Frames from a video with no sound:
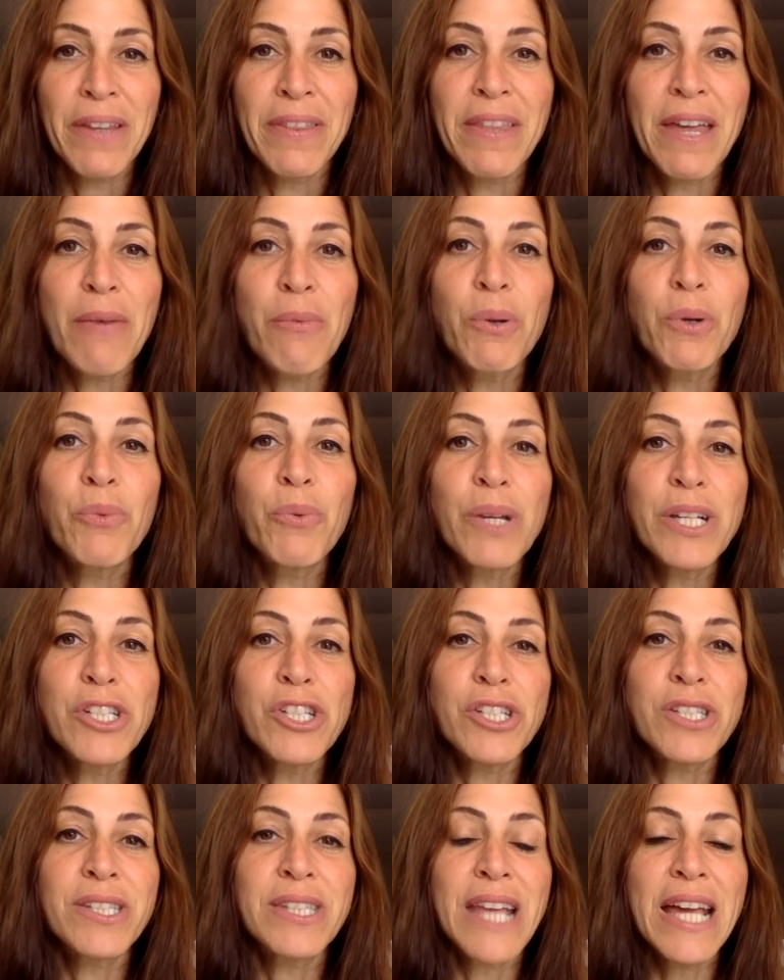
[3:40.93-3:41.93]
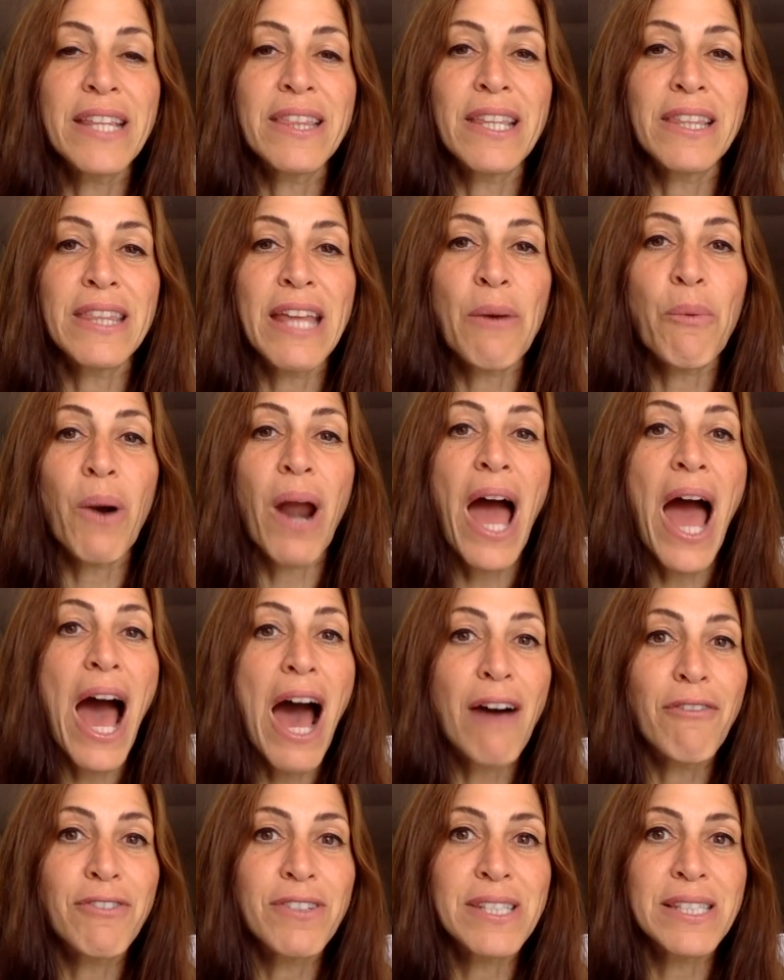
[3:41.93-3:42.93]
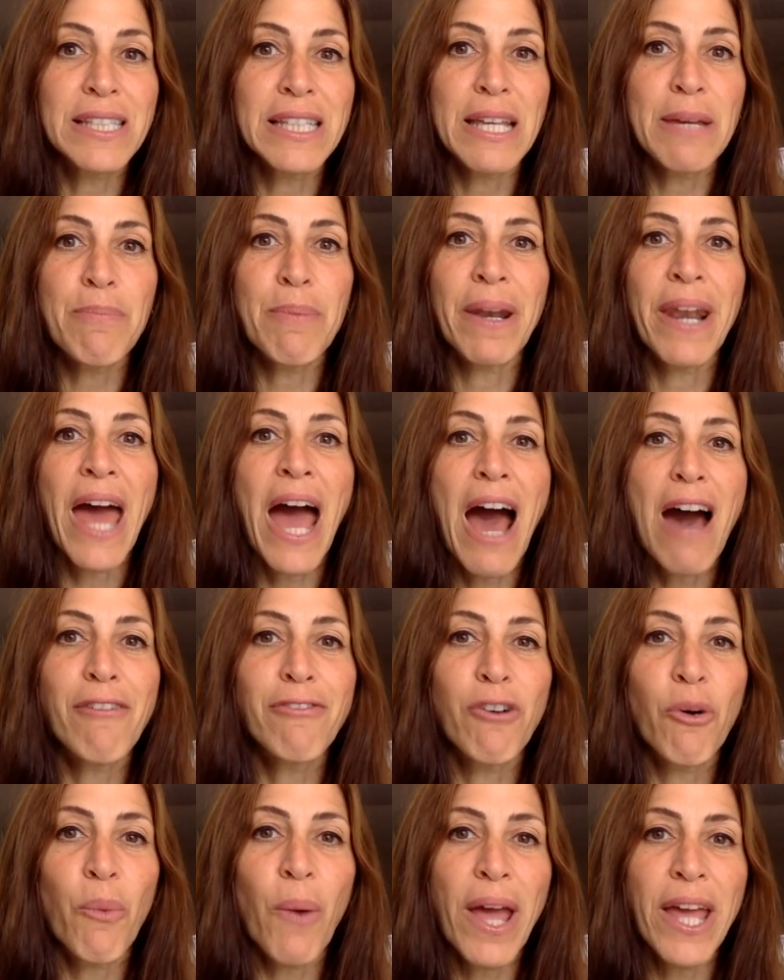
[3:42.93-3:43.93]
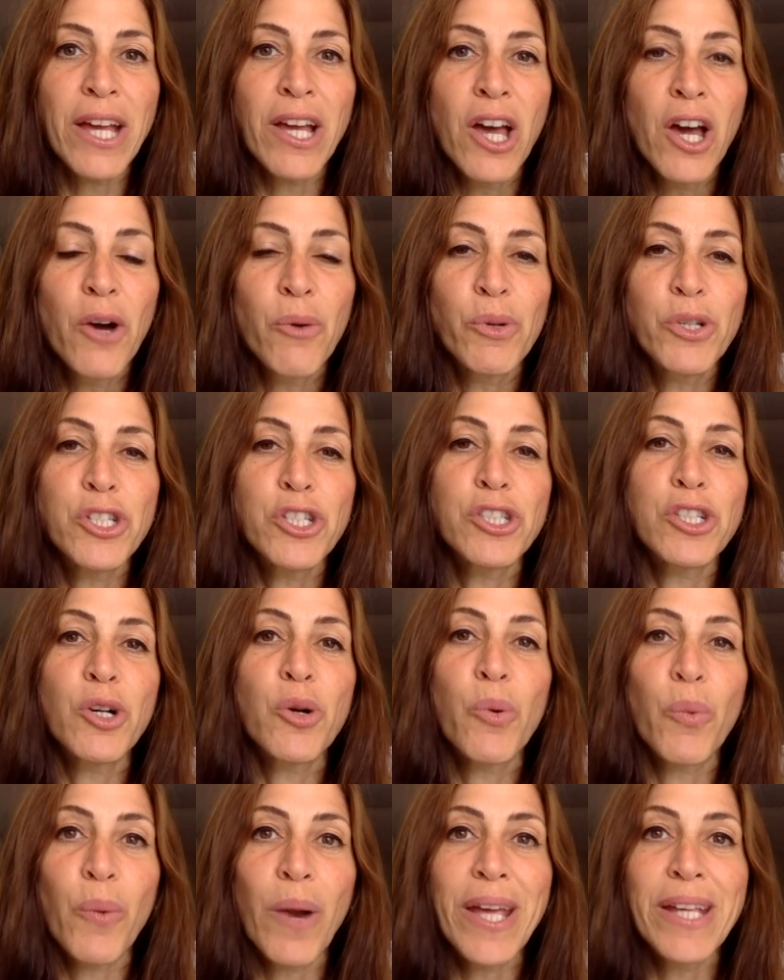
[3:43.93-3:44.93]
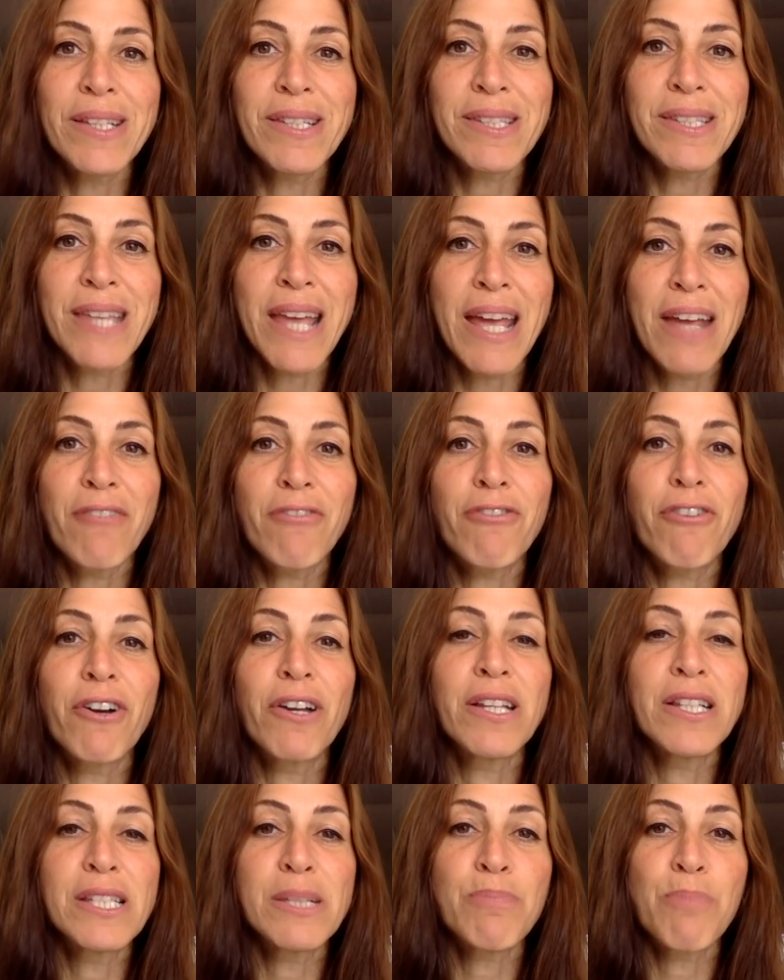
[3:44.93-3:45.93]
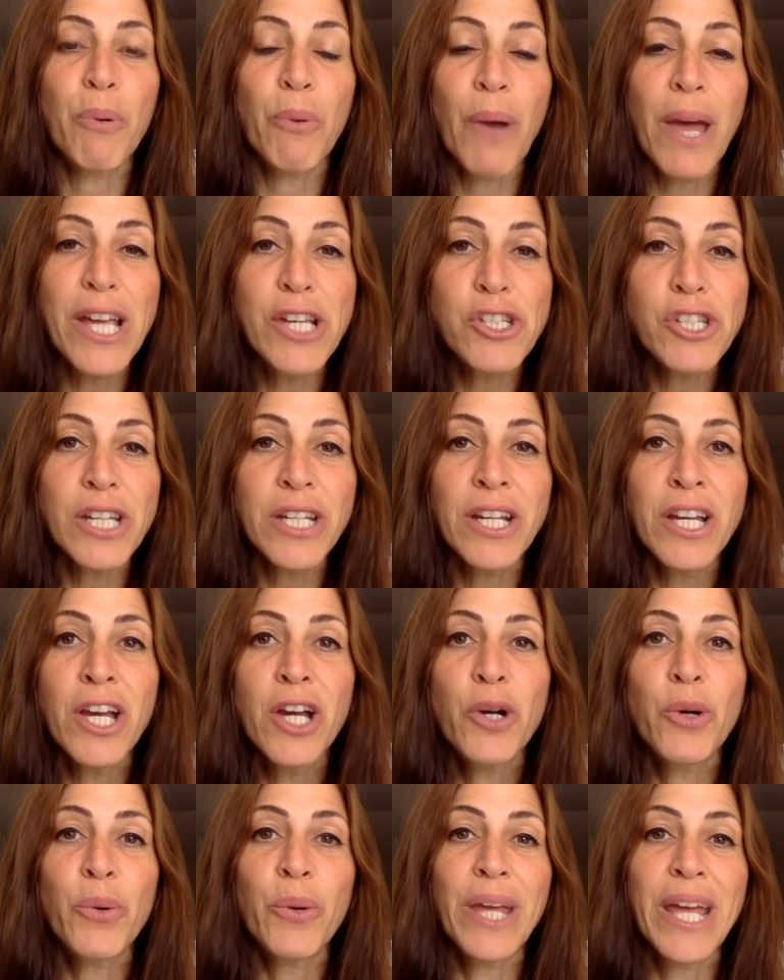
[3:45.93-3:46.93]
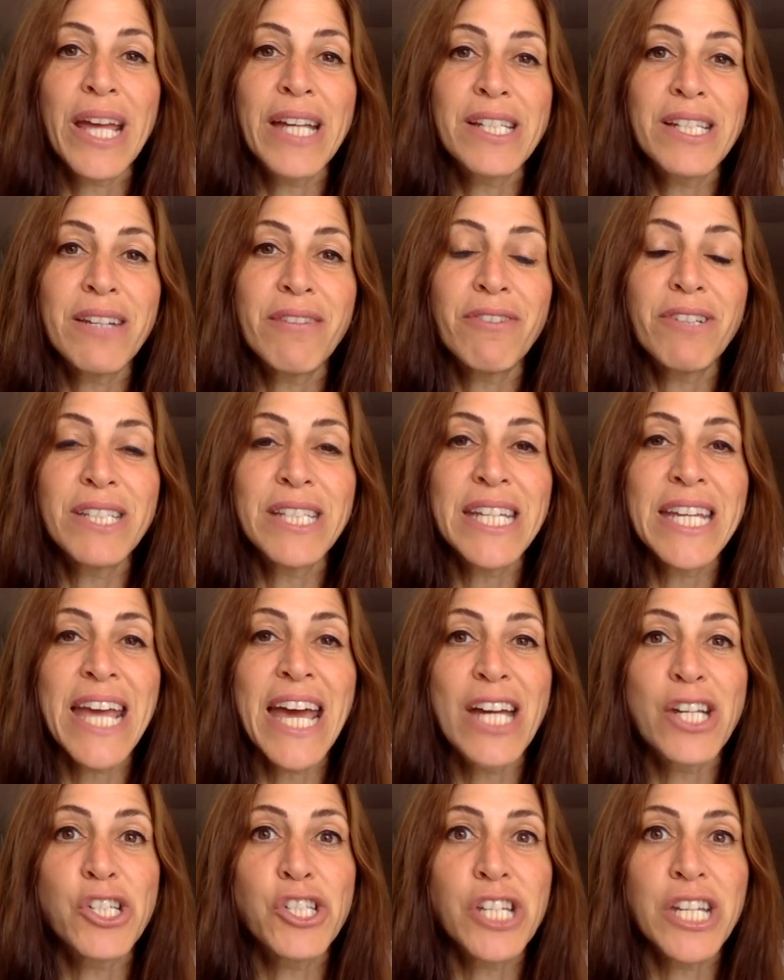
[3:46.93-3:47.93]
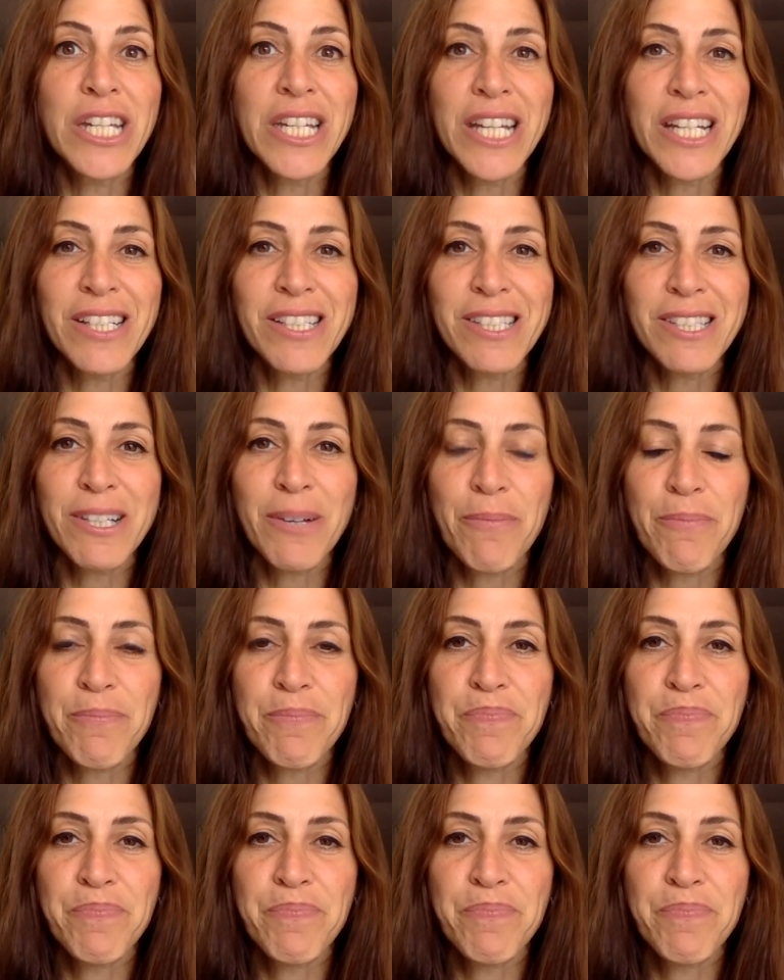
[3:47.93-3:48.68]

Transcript: They would reach a state that they were half asleep and half awake, which is a great state for inspiration, creativity, and genius.